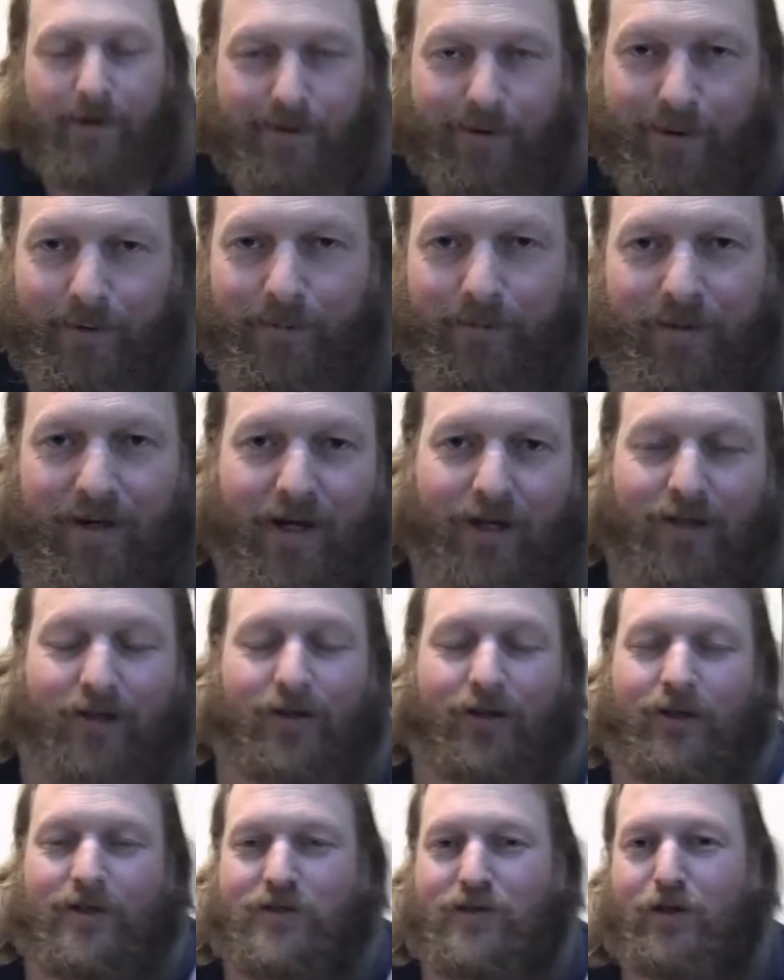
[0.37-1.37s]
Welcome back,
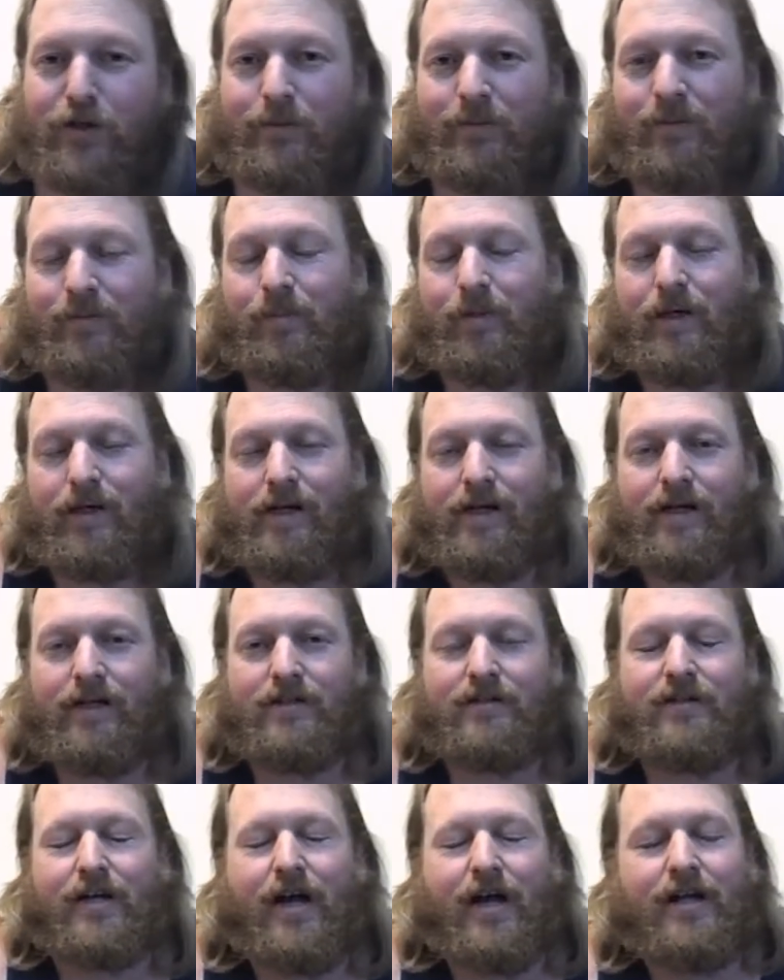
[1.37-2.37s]
YouTube.
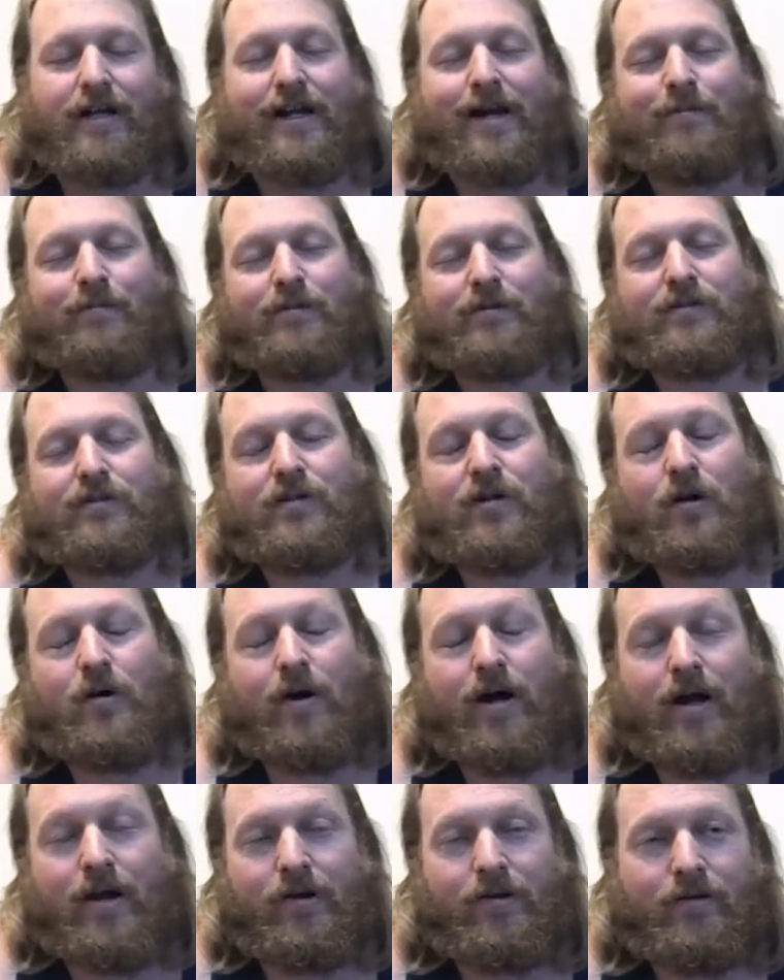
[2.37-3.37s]
Day number
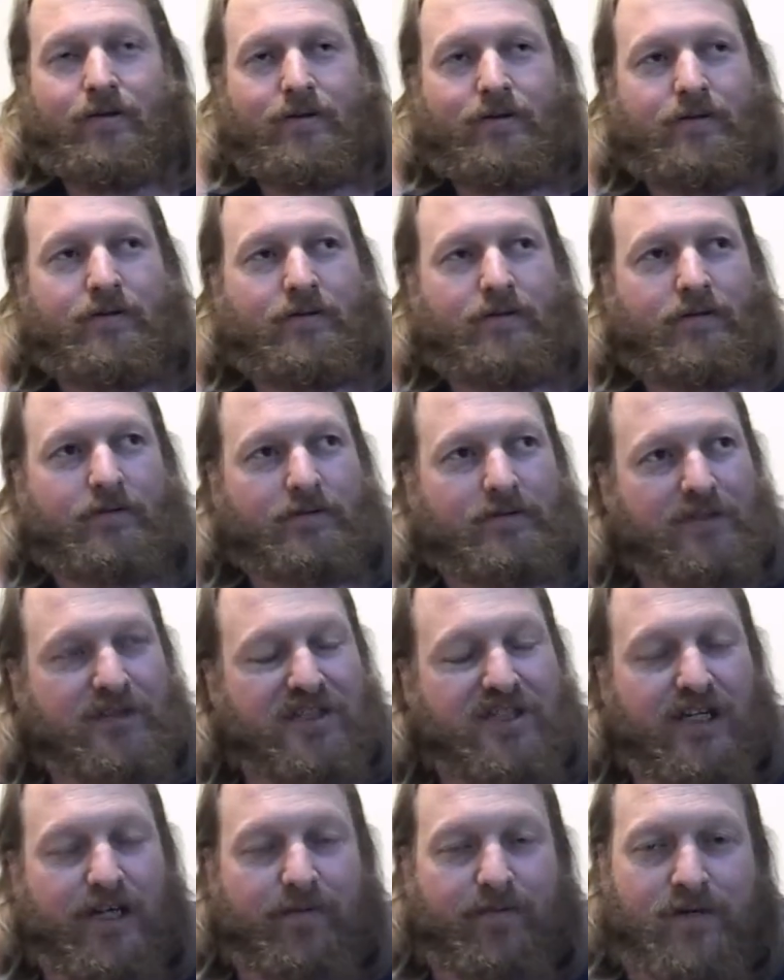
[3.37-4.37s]

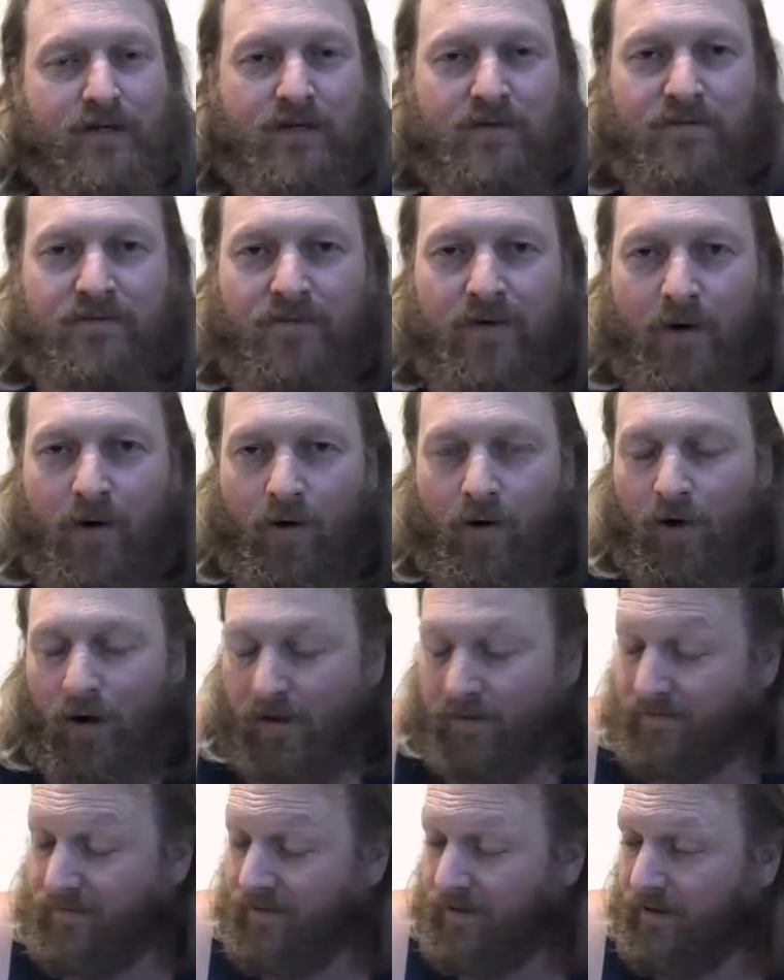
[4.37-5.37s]

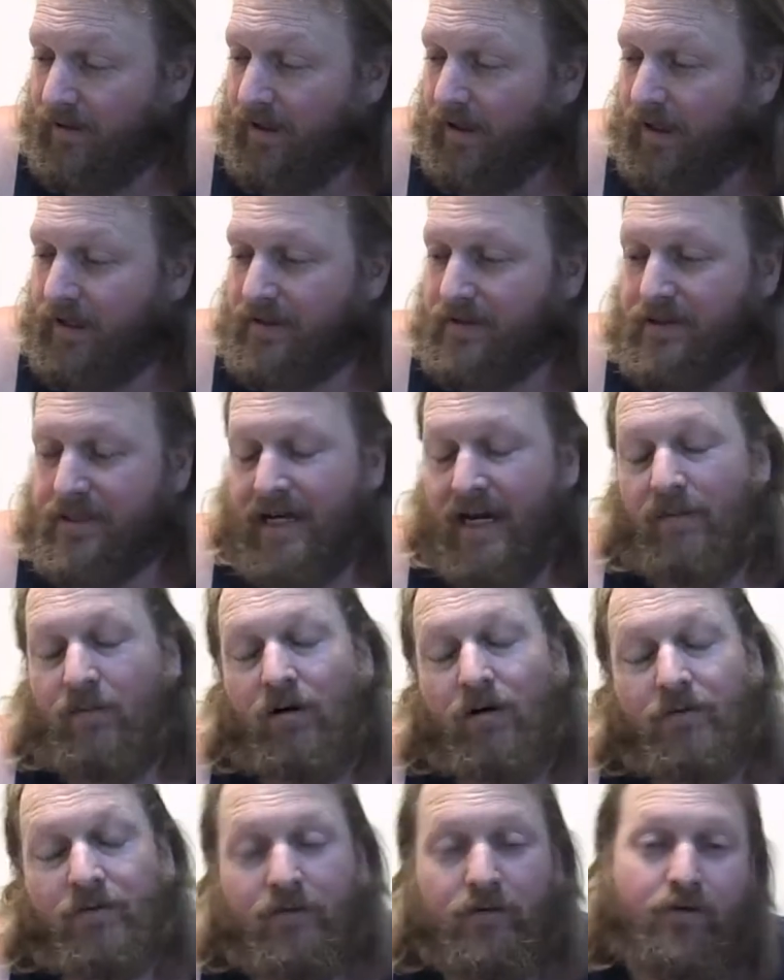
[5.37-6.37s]
275. Just come
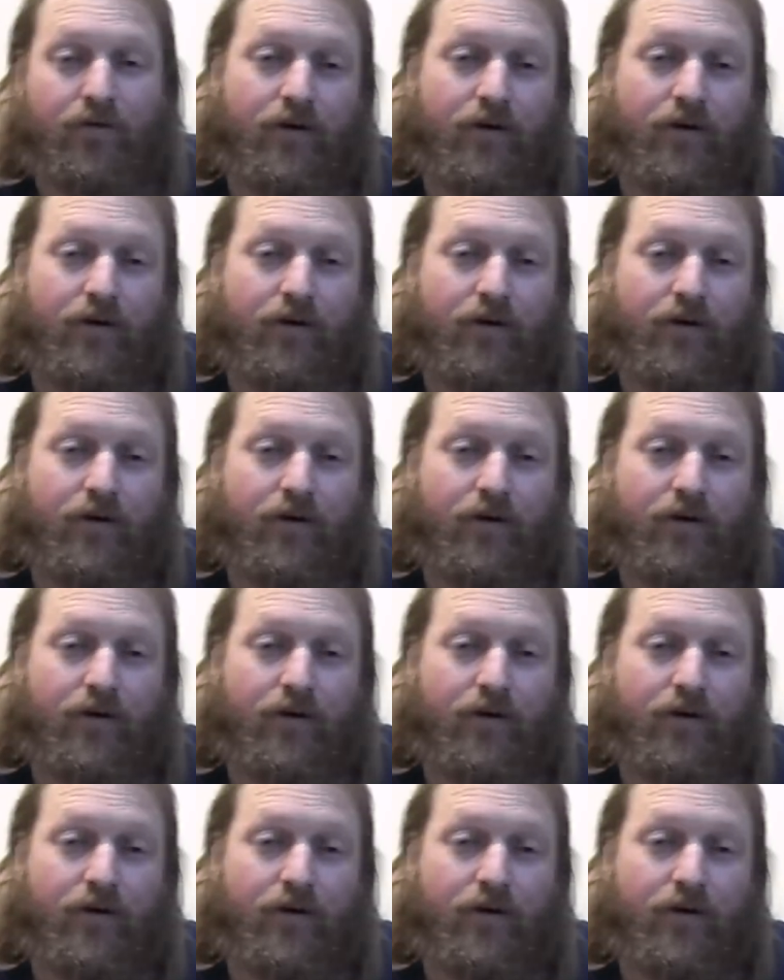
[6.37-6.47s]
off the